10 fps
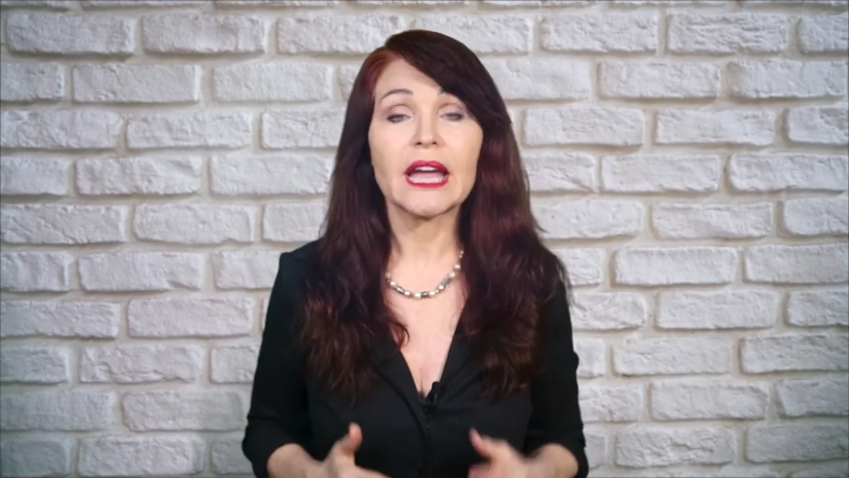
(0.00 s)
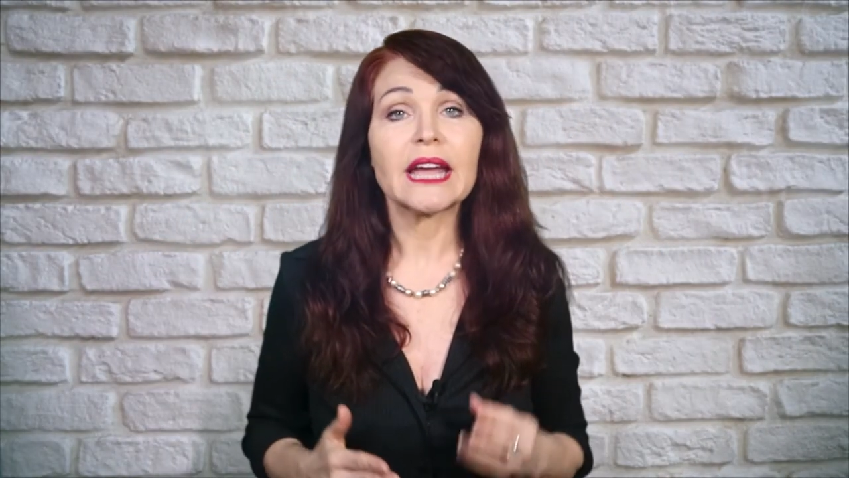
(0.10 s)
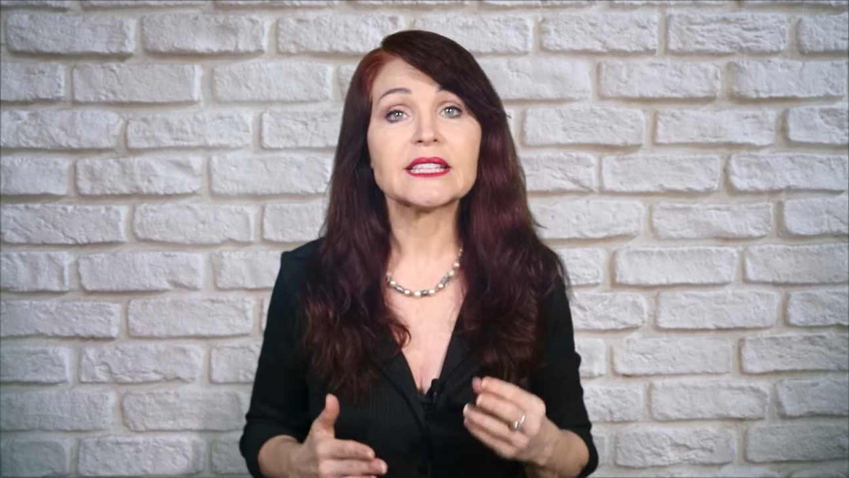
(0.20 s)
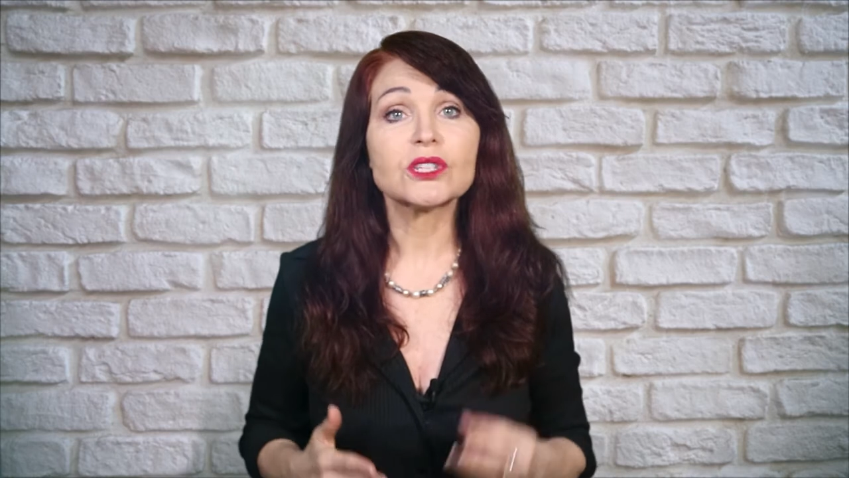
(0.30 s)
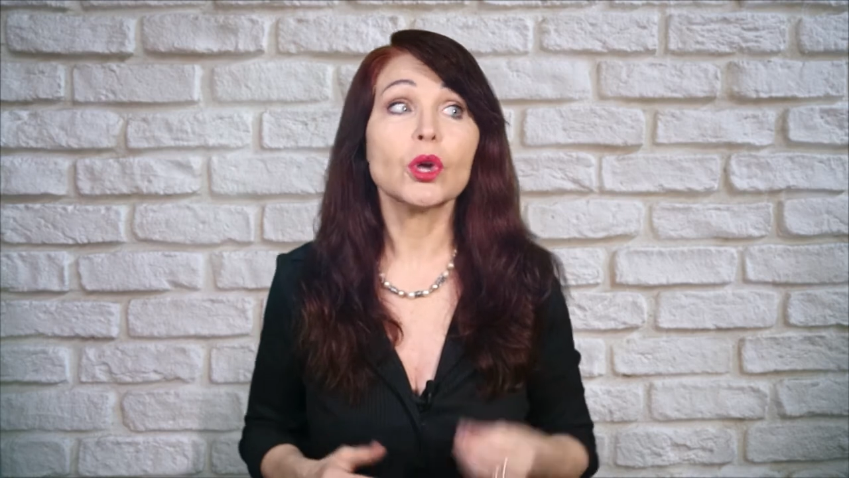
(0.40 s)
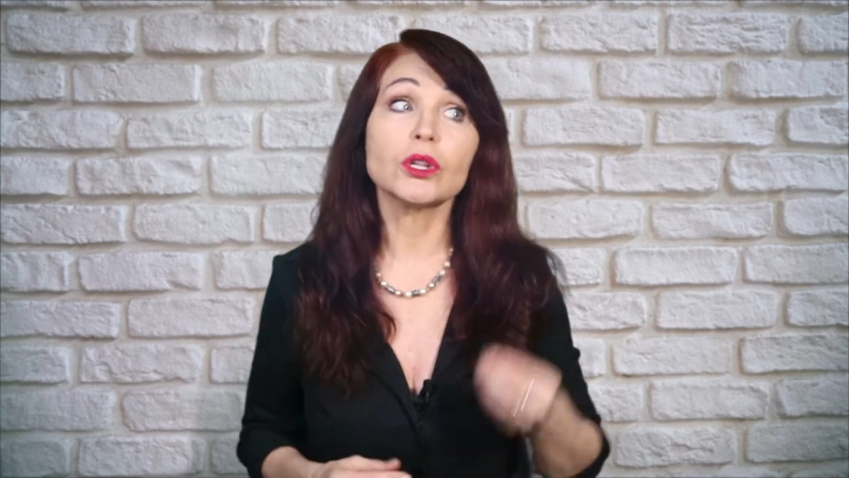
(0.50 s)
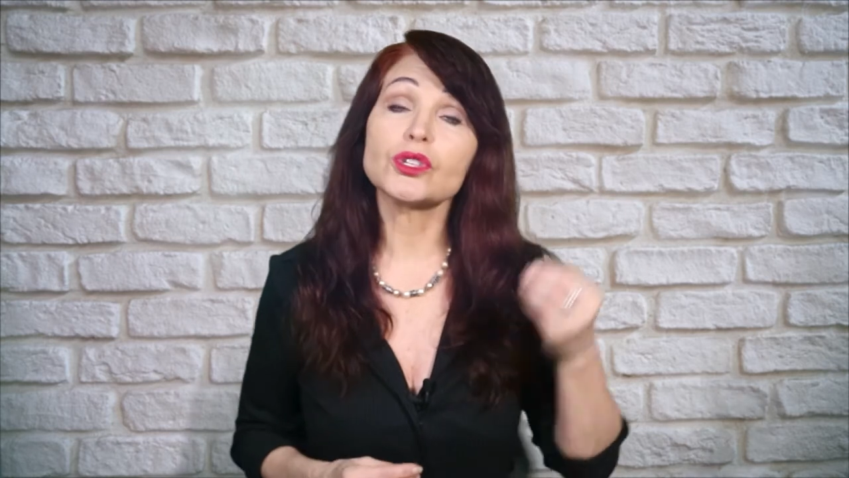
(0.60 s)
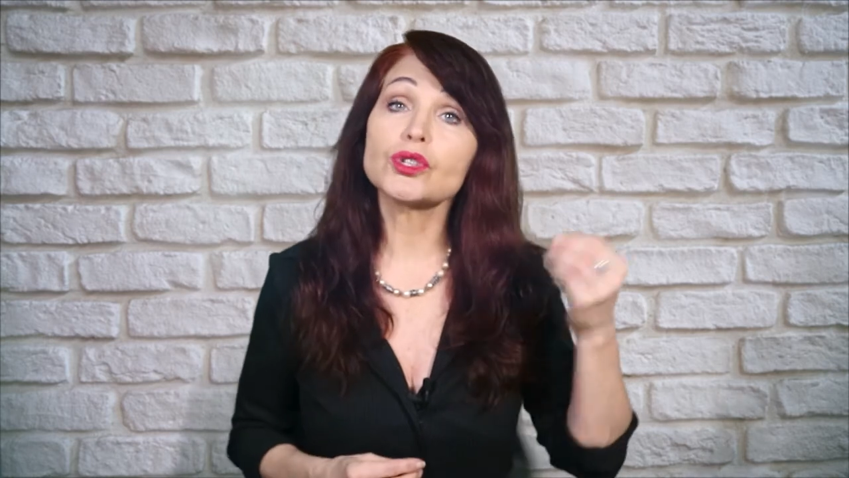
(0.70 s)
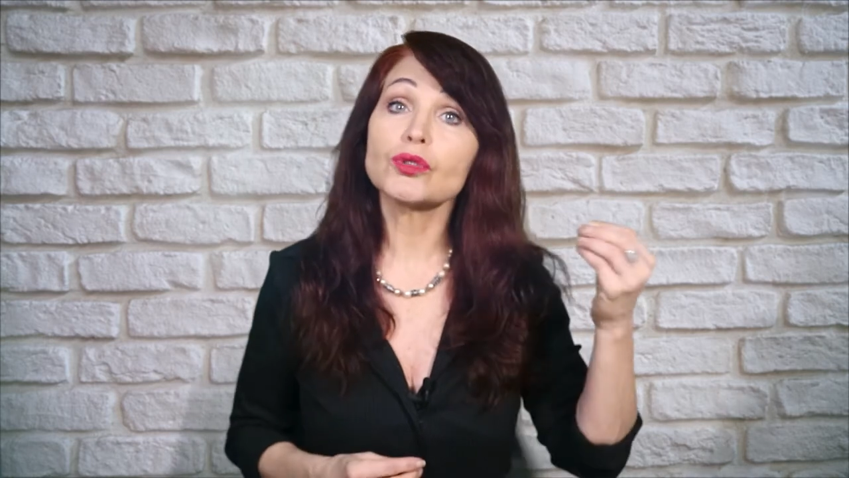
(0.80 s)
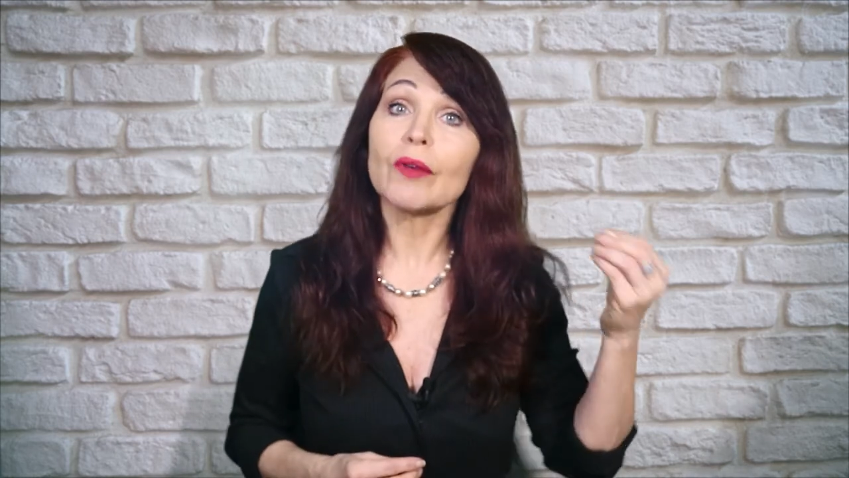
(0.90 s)
It's not
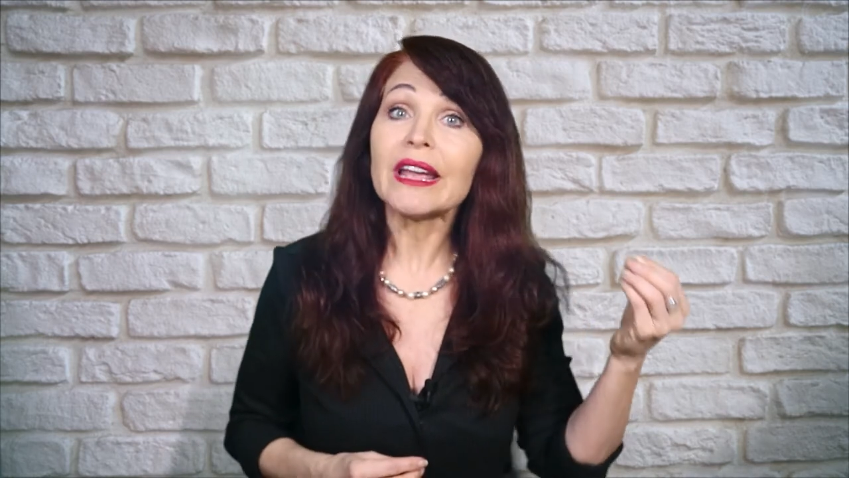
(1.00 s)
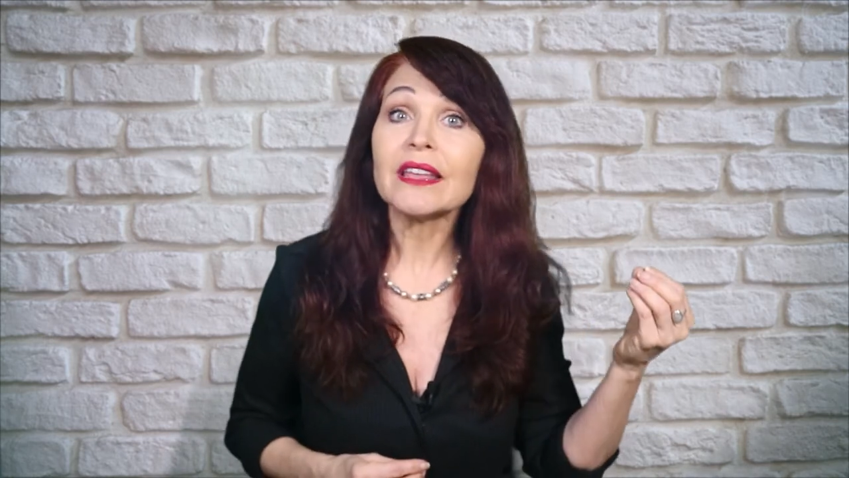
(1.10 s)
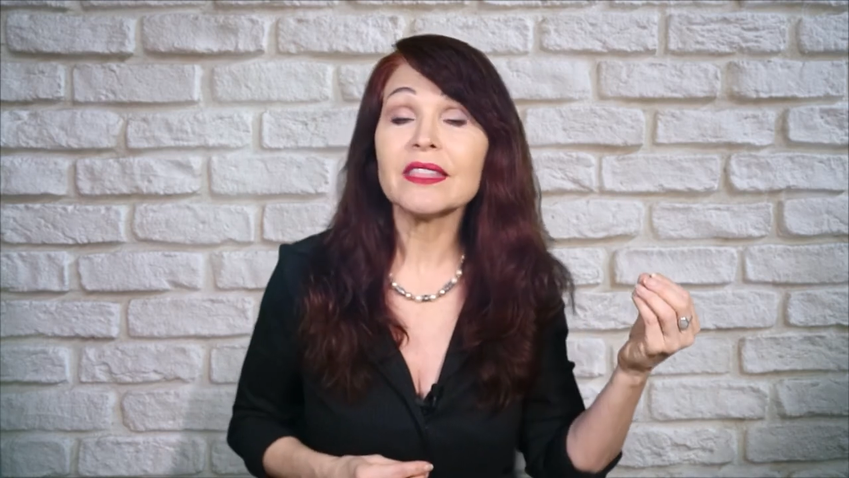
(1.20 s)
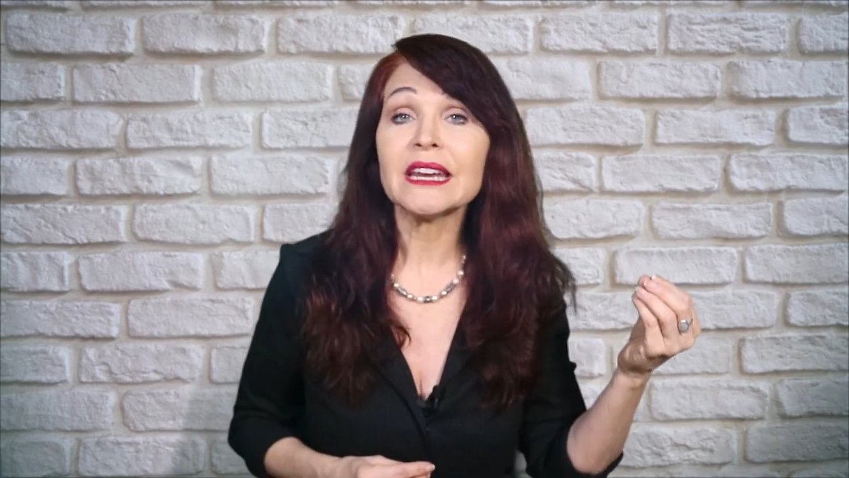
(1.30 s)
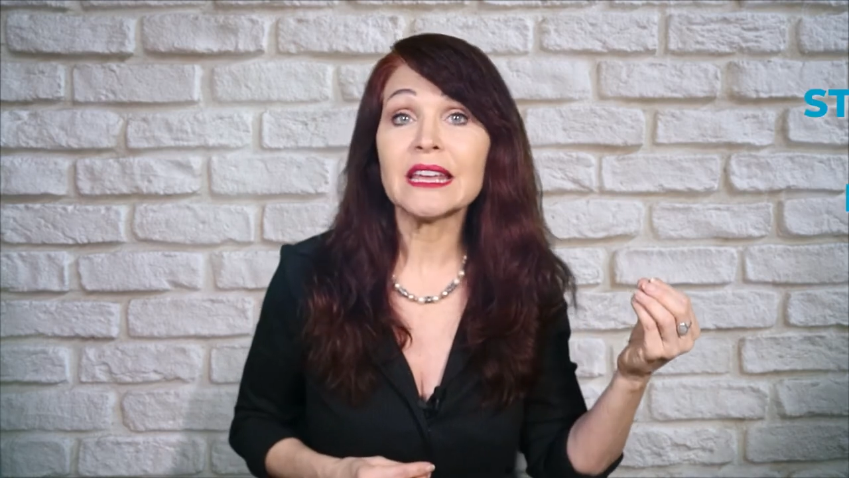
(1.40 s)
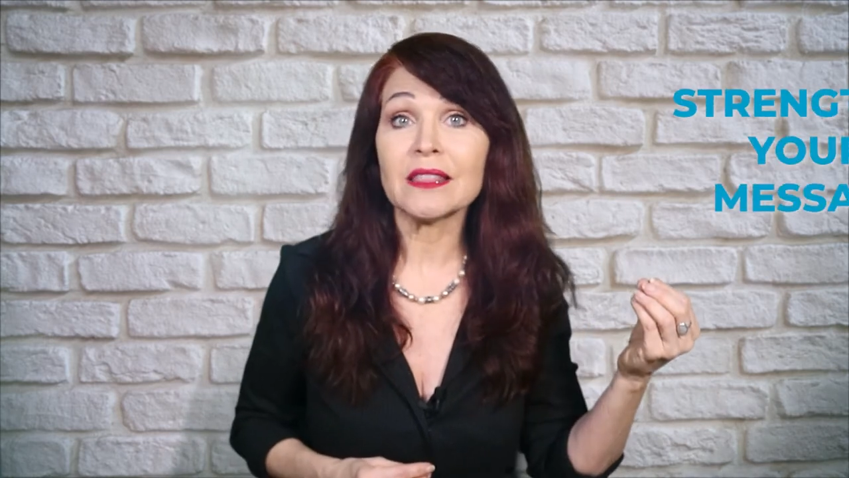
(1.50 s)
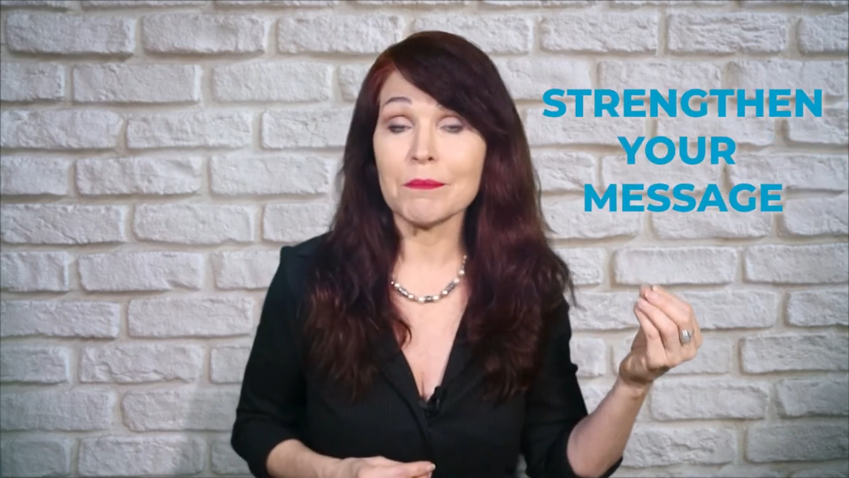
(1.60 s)
strengthening